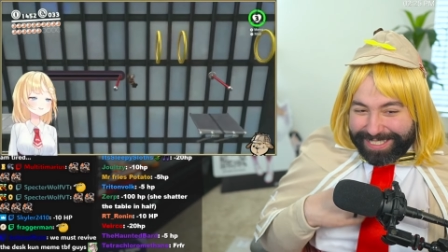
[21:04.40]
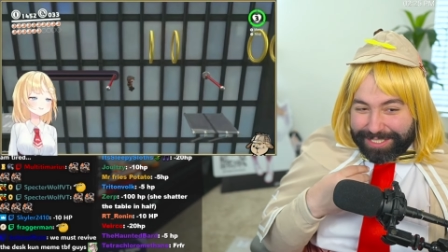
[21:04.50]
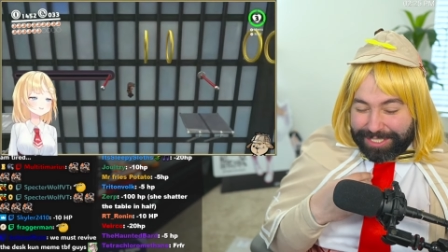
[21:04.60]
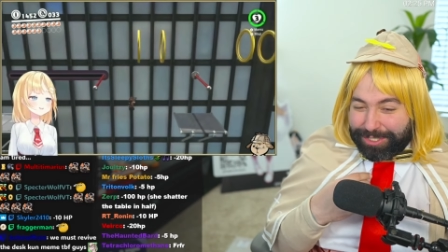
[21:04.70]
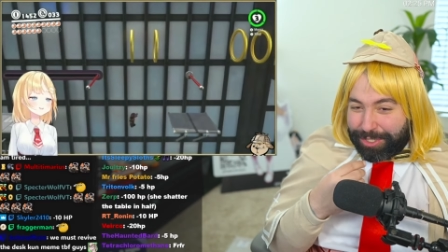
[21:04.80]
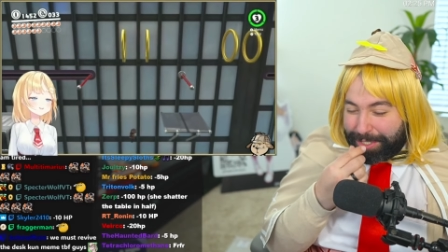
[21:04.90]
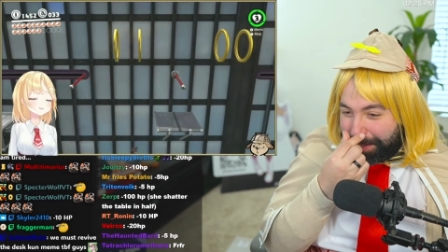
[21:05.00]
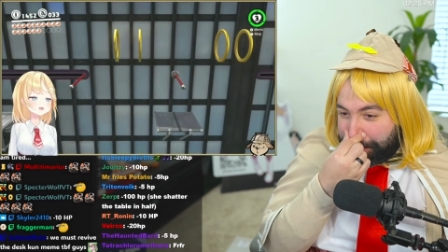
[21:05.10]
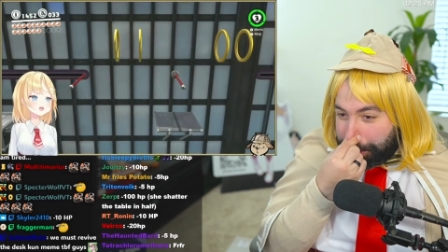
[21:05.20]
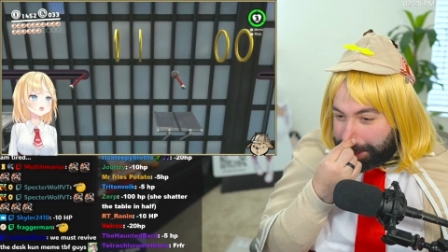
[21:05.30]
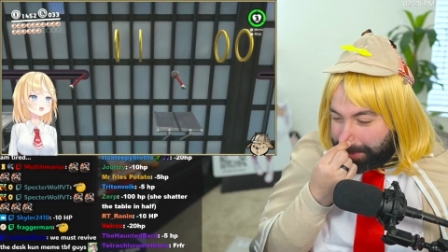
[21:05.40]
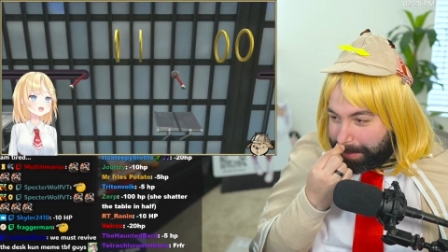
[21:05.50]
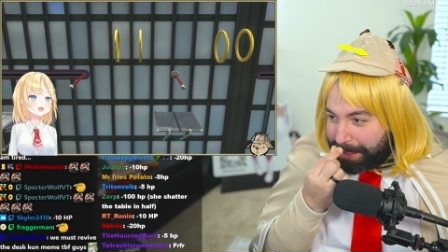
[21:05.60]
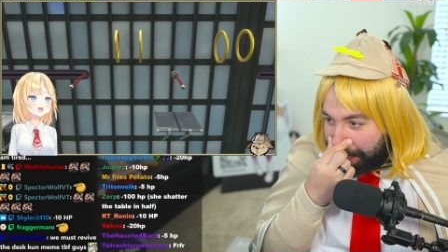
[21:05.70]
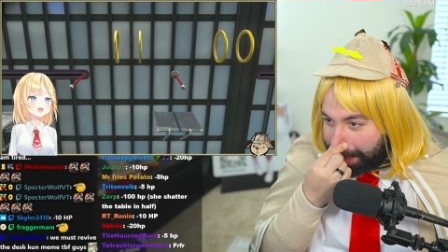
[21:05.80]
She's churning. Dude, she would
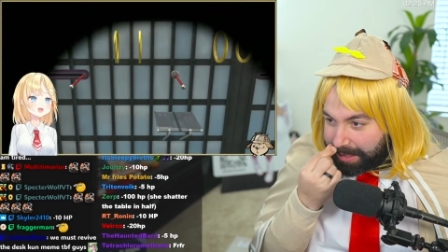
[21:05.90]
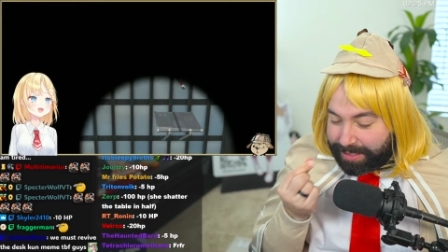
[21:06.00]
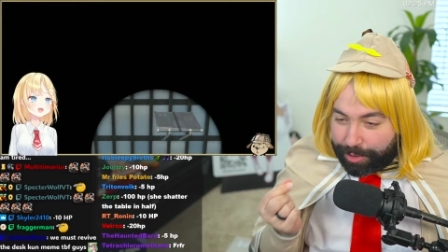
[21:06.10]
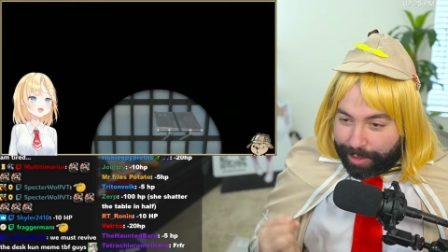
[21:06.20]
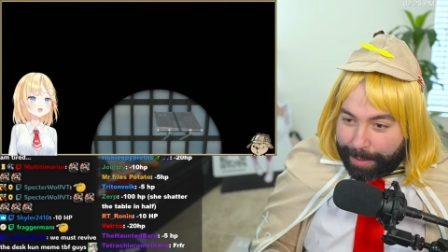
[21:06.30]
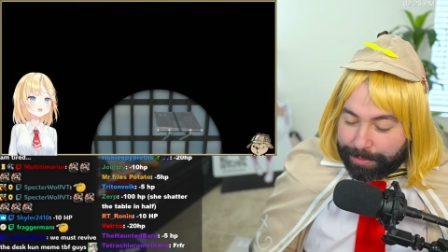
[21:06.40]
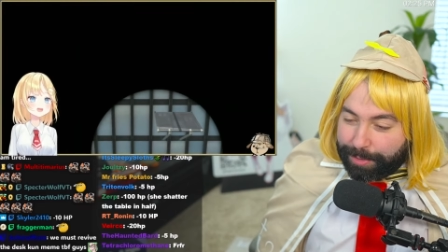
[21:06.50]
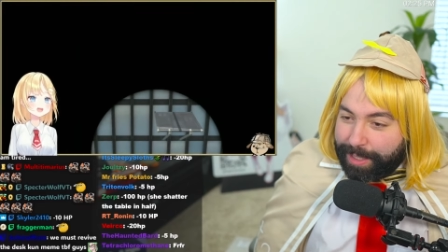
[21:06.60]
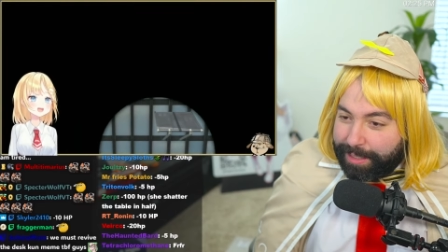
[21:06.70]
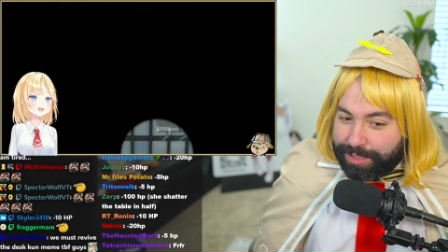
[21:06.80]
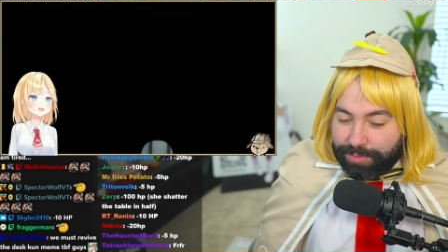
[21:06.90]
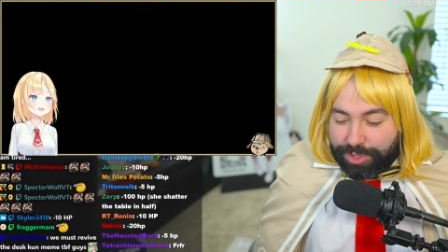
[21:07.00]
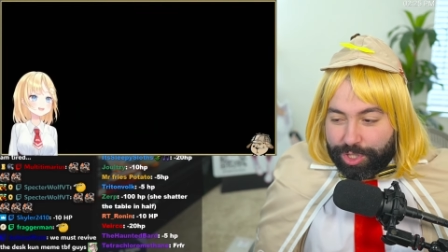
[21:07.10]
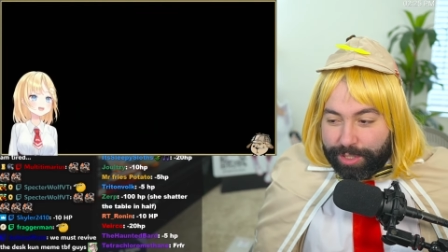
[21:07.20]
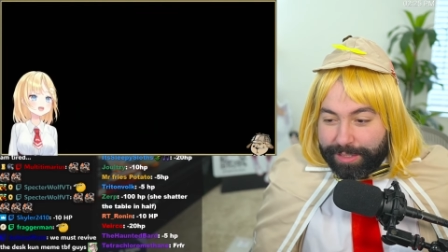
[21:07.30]
be an excellent grappler, man. She was
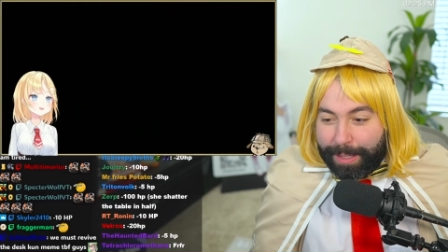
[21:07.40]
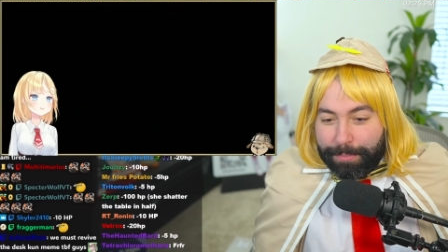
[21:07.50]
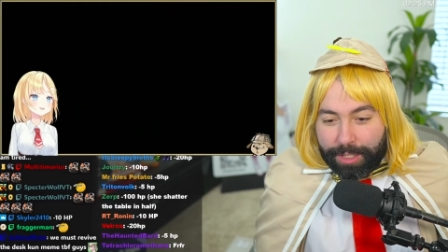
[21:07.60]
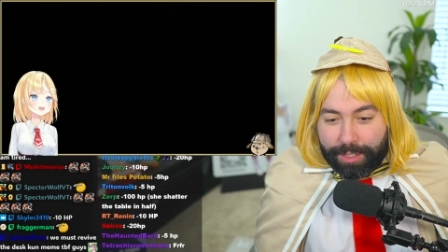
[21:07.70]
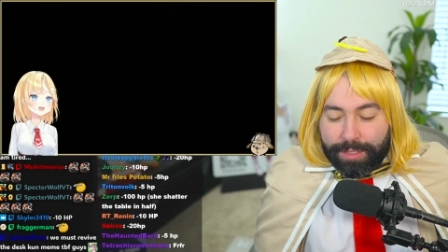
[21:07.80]
churning that butter.